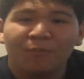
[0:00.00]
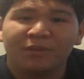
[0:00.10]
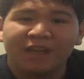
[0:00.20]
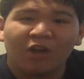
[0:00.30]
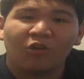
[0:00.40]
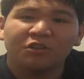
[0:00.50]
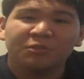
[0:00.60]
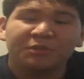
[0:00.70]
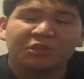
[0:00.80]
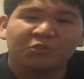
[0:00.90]
But now
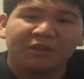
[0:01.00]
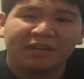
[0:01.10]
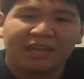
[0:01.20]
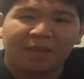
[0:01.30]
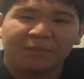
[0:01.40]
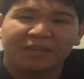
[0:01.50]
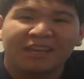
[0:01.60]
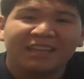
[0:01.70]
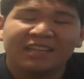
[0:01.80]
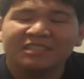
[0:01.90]
also with the 3D gaming,
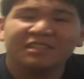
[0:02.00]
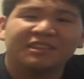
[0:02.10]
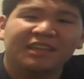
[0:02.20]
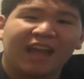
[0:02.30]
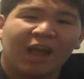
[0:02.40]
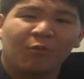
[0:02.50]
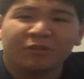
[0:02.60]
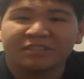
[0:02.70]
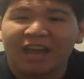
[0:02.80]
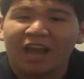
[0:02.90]
that's a thing I
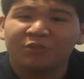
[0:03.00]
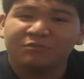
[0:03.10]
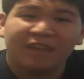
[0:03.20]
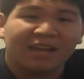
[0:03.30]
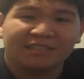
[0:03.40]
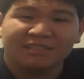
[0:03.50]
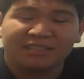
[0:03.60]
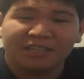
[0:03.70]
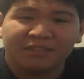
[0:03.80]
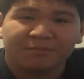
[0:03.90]
wish I do not
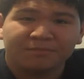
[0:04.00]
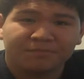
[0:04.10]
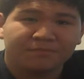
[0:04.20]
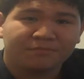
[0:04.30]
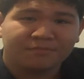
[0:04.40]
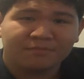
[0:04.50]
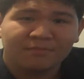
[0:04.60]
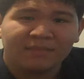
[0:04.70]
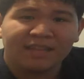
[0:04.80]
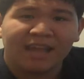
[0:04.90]
see
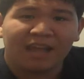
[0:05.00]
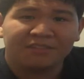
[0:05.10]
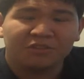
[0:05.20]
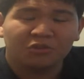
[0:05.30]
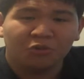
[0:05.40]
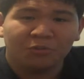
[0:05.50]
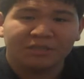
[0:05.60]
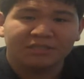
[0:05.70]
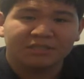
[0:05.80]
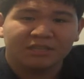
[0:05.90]
at the
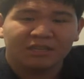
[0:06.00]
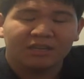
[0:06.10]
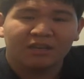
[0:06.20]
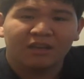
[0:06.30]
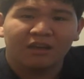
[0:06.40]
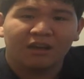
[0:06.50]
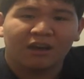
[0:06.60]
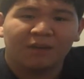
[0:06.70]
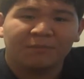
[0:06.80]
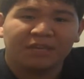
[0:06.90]
newest
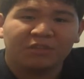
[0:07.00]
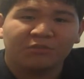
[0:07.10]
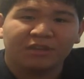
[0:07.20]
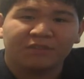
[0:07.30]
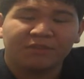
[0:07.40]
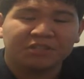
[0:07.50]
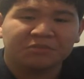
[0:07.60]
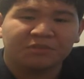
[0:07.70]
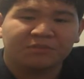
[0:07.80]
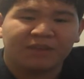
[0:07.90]
E3
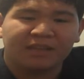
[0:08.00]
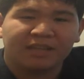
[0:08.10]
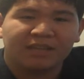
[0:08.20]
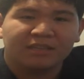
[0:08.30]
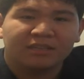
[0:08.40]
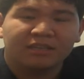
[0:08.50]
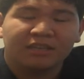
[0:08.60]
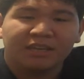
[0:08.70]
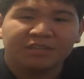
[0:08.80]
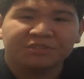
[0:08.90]
convention, for the fact that
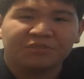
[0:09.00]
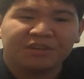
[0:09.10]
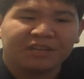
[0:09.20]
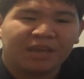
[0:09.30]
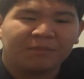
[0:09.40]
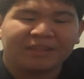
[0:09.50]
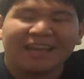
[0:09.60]
it's 3D gaming.